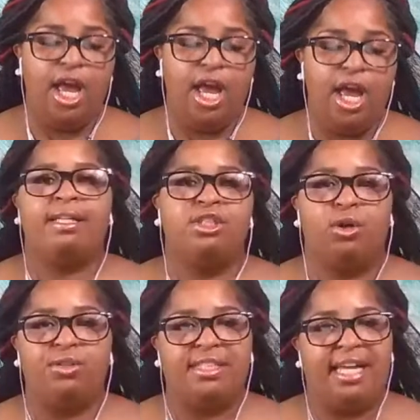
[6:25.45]
to
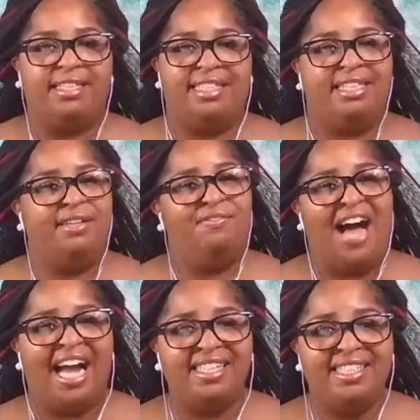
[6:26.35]
address those things
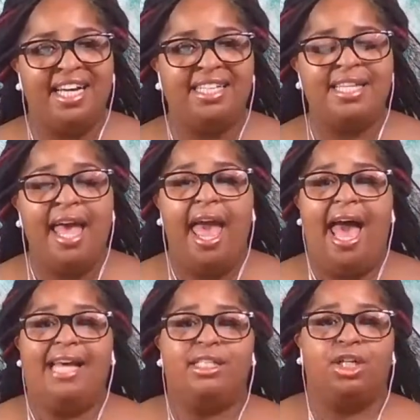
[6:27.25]
that divides us
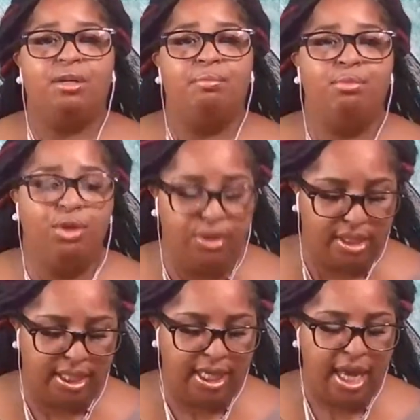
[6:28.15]
as a
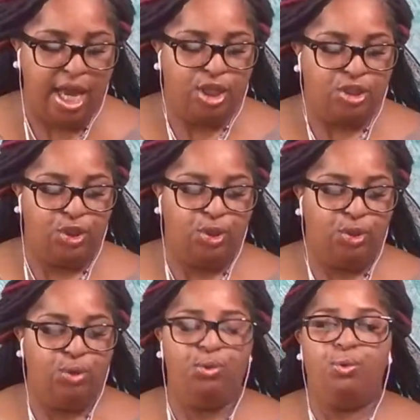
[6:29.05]
community
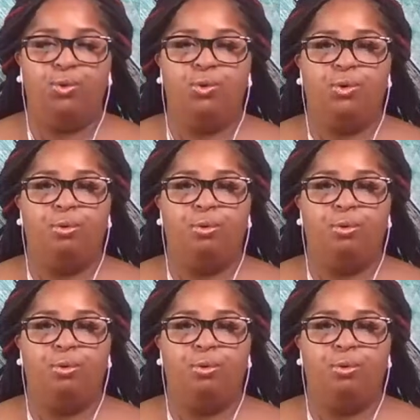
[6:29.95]
to